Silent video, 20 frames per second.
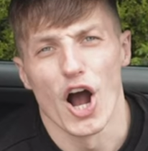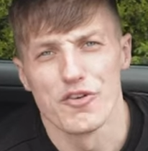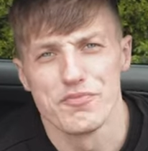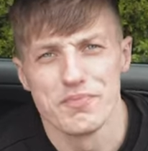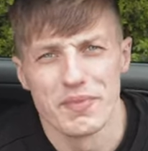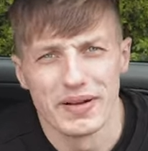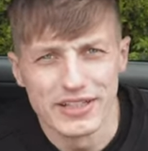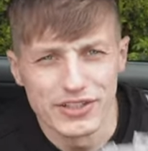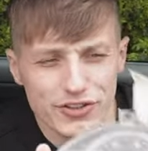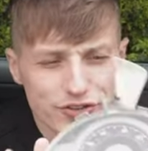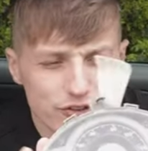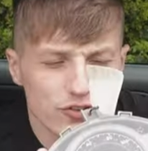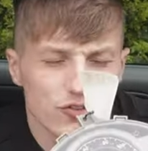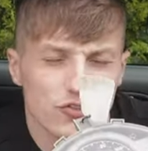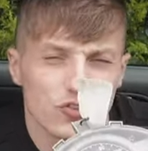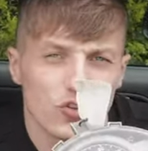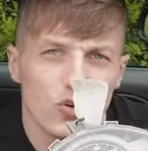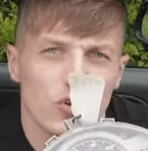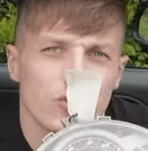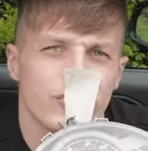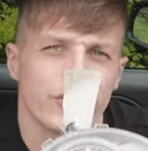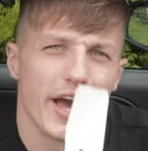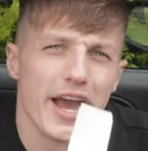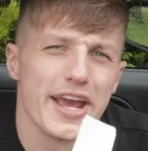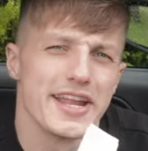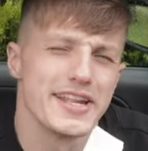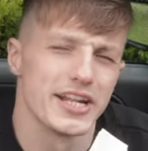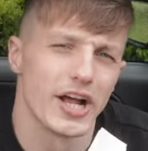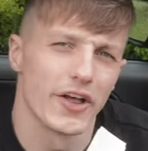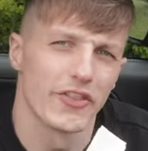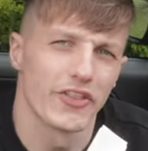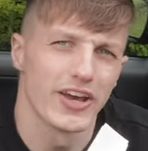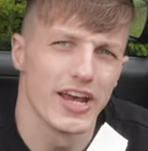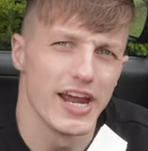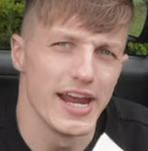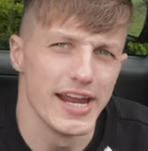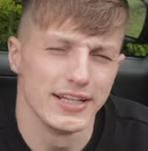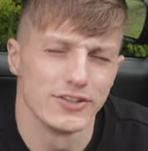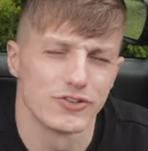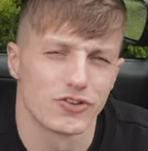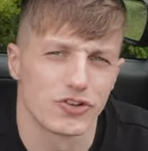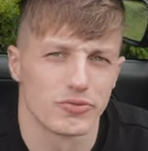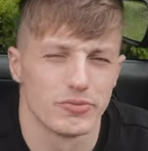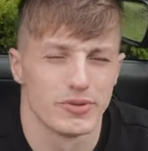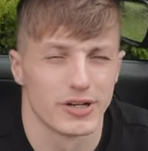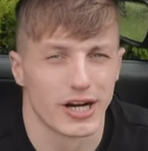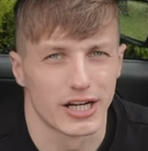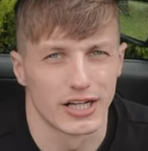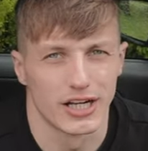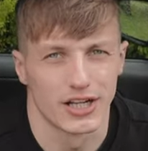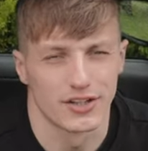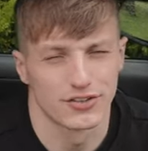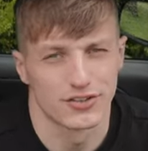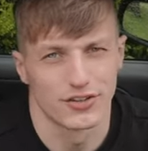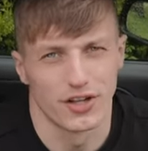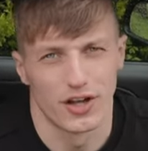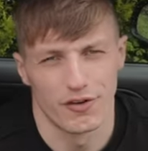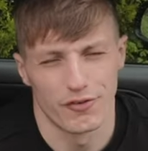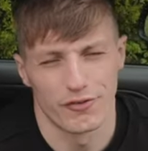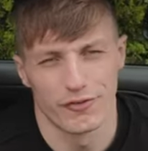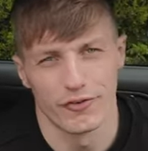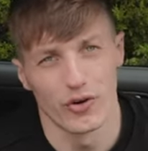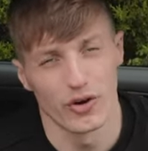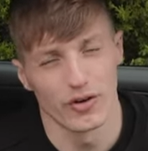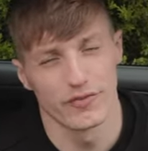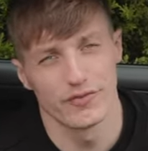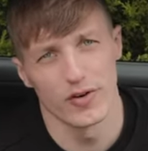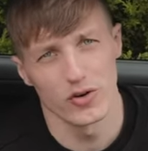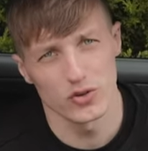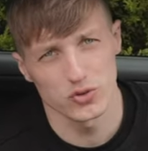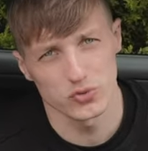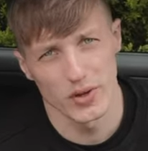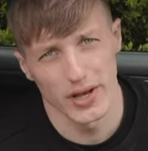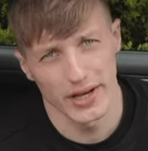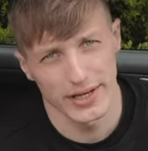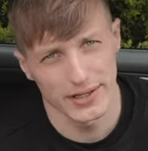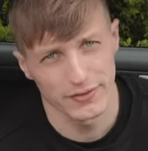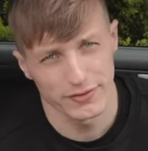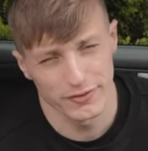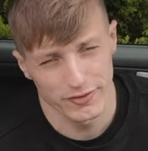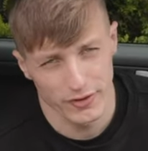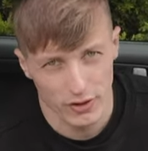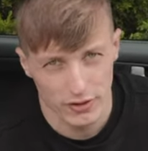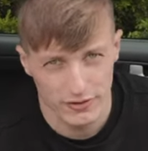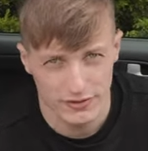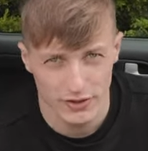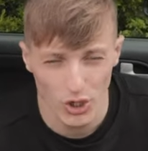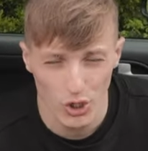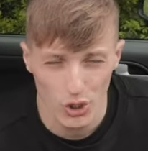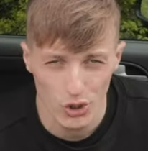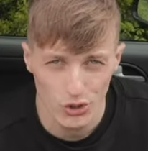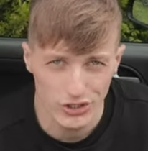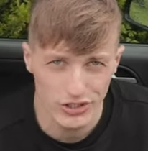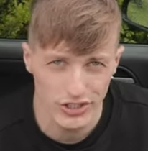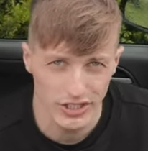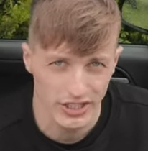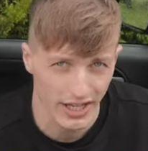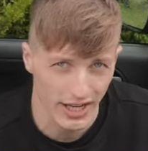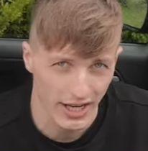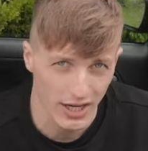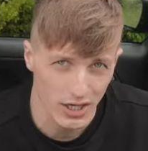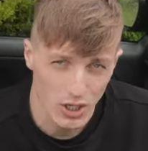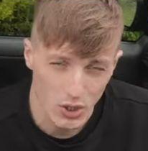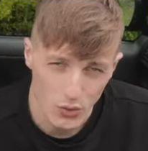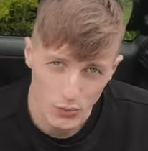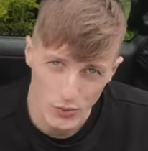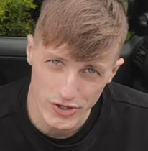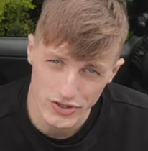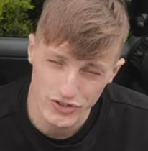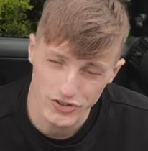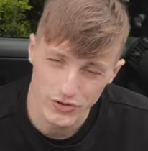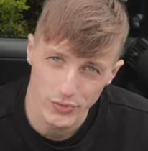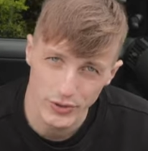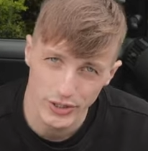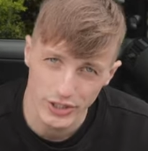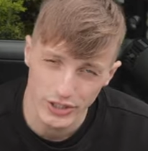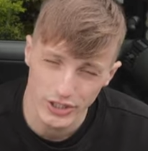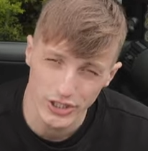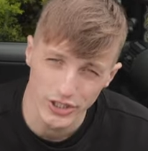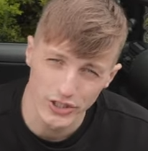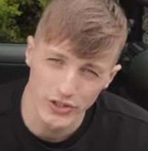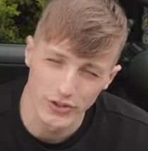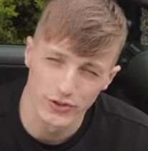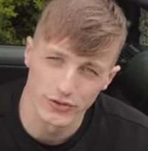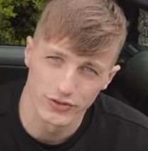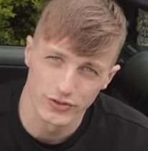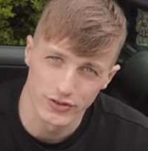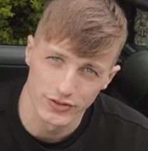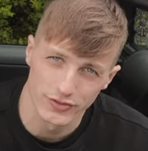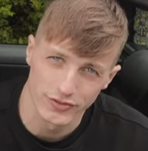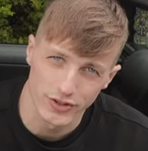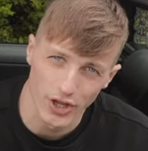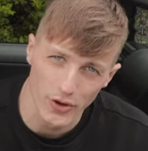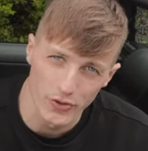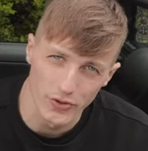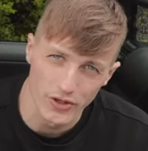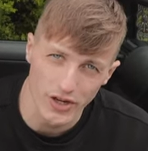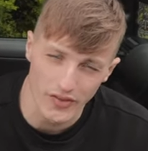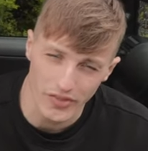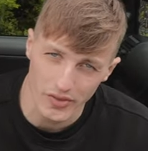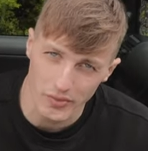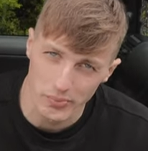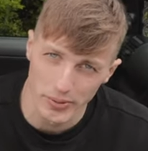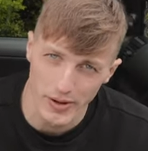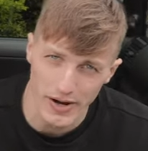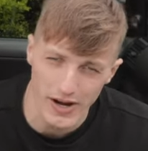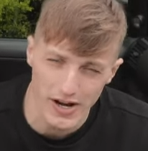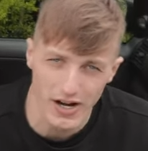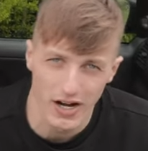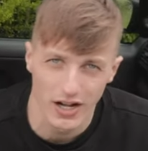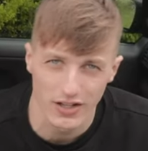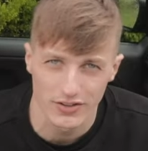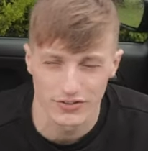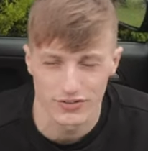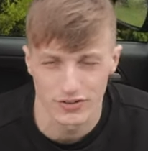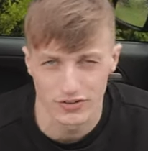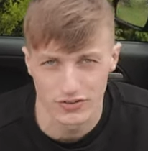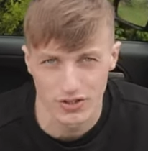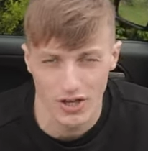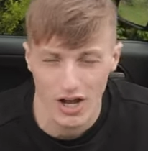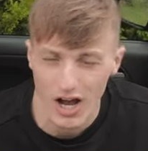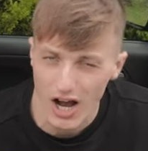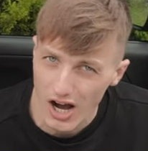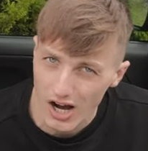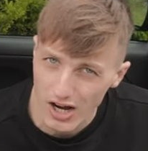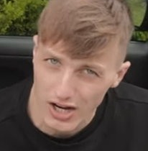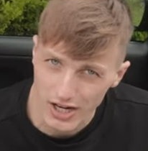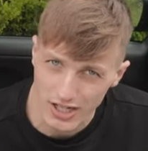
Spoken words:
I've managed to source another instrument cluster for a Volkswagen Fox on the internet, which we're going to use to donate the parts to our